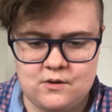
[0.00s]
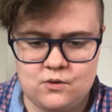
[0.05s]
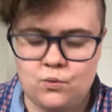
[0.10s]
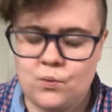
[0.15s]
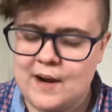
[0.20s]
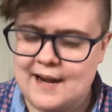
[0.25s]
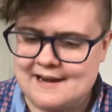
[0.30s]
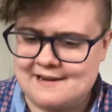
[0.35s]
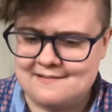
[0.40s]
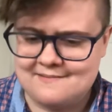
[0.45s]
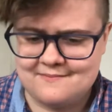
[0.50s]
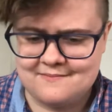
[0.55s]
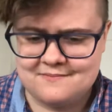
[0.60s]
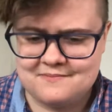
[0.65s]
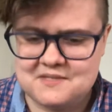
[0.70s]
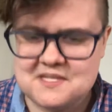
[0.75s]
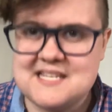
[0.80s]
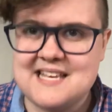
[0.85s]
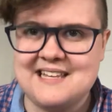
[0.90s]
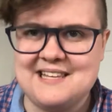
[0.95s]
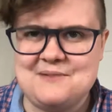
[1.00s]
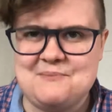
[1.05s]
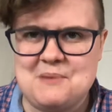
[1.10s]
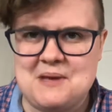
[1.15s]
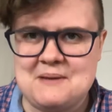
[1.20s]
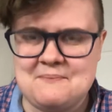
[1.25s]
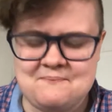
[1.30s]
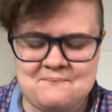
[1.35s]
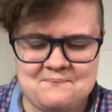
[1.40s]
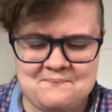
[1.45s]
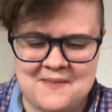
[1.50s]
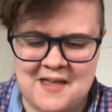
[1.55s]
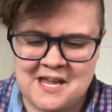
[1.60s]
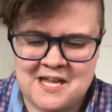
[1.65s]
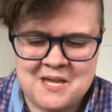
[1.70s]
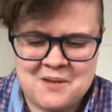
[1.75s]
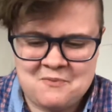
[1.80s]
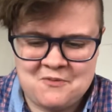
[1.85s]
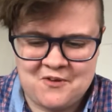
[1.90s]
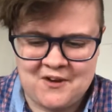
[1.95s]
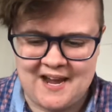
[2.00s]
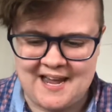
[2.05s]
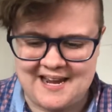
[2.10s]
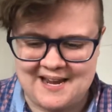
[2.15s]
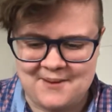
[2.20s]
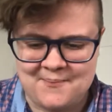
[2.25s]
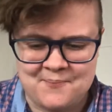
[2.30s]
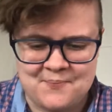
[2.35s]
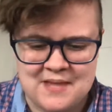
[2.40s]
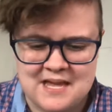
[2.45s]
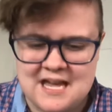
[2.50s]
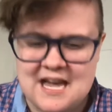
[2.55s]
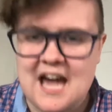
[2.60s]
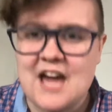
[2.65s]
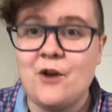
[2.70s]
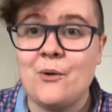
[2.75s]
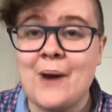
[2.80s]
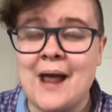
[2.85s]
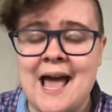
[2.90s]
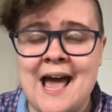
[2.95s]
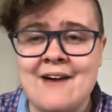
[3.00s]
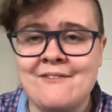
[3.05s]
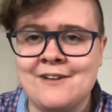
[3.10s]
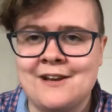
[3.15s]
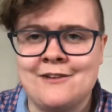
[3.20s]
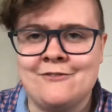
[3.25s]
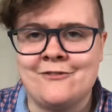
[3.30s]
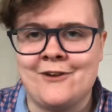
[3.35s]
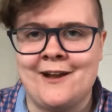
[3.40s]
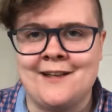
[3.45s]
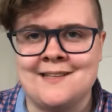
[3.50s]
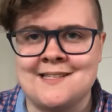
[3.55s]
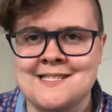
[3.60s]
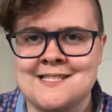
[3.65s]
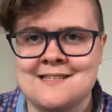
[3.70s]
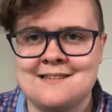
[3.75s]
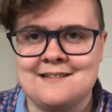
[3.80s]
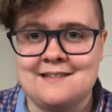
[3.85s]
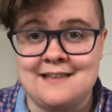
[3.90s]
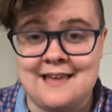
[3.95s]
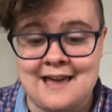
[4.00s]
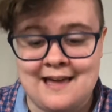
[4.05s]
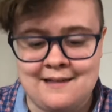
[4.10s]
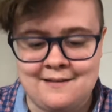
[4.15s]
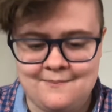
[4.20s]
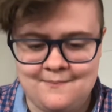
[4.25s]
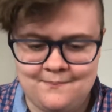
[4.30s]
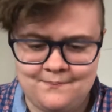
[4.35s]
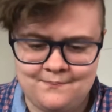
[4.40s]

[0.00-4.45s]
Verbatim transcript: Wait, silly me. I keep forgetting. I don't have any friends yet.